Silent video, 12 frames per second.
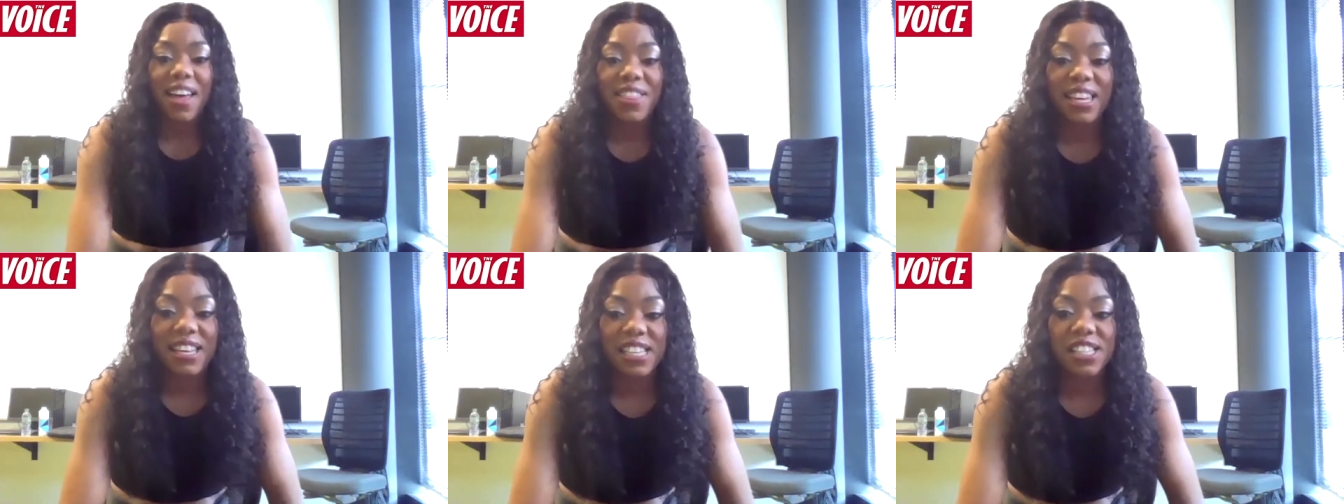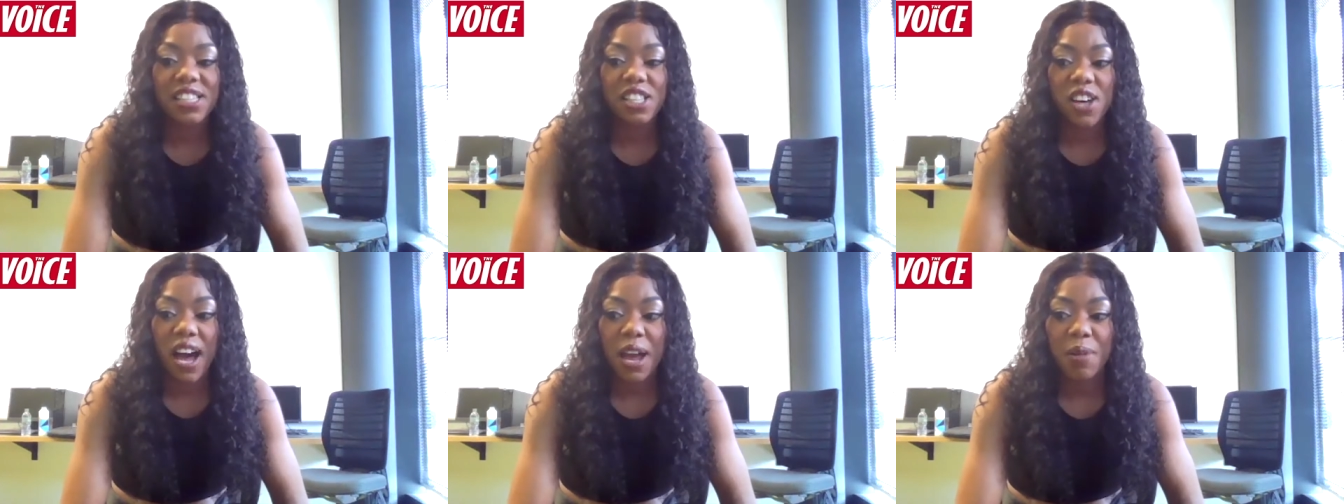I think this is the
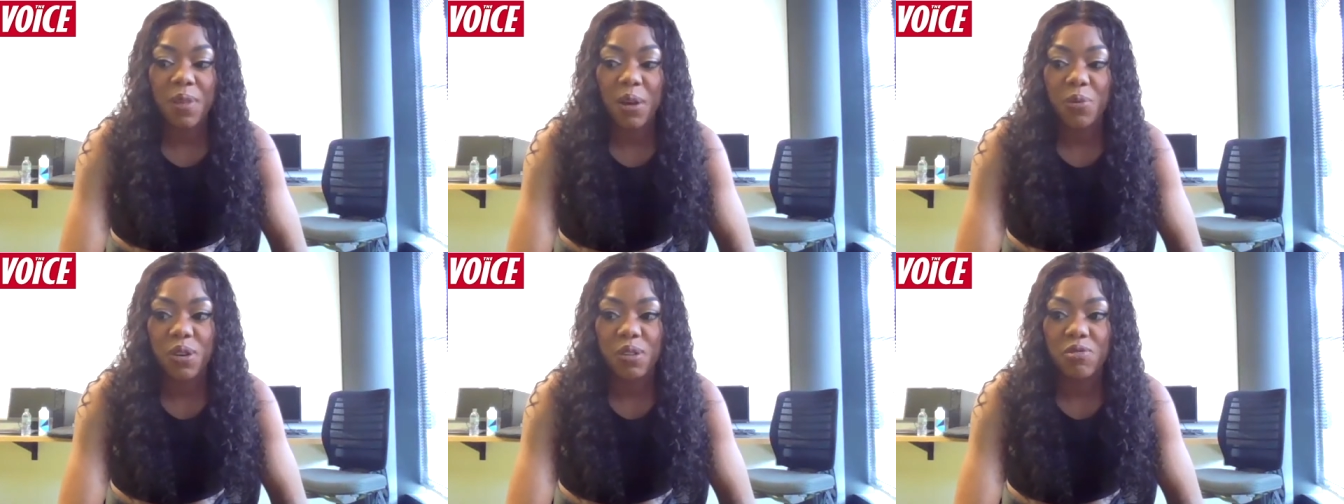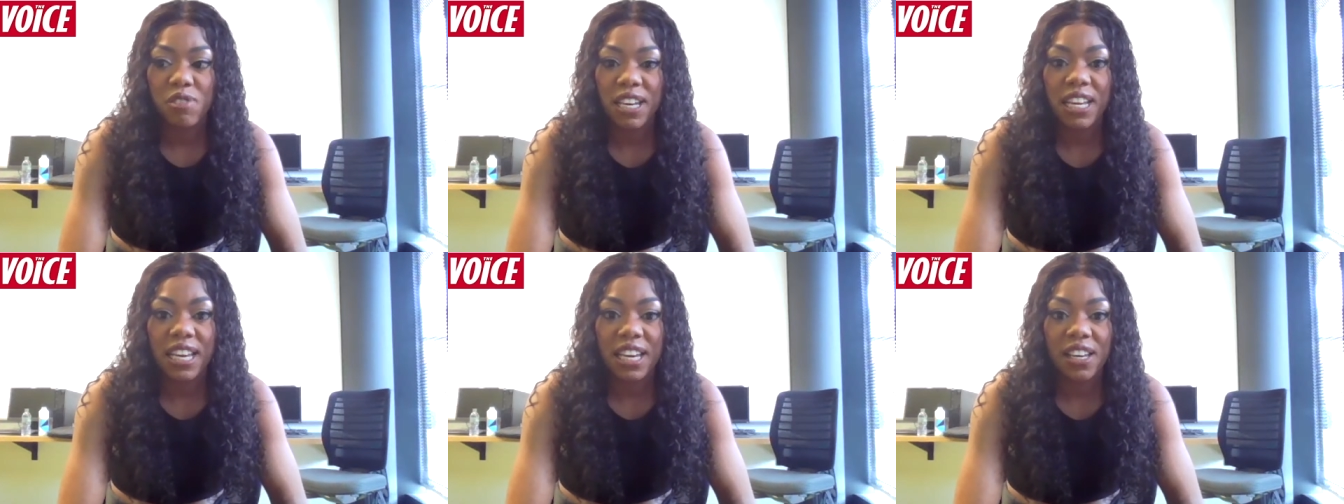time that we
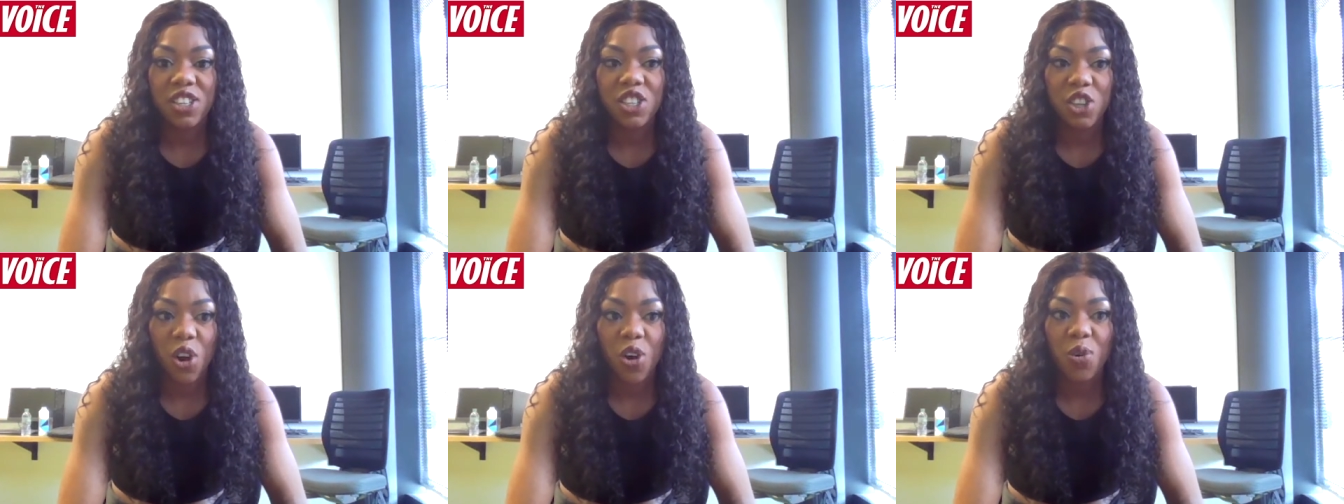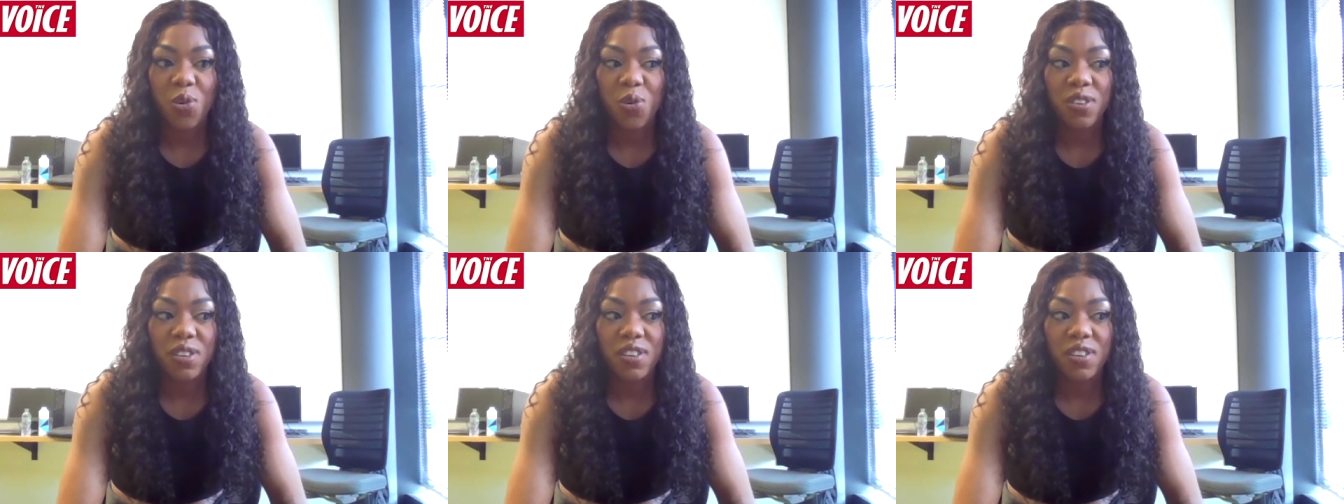really show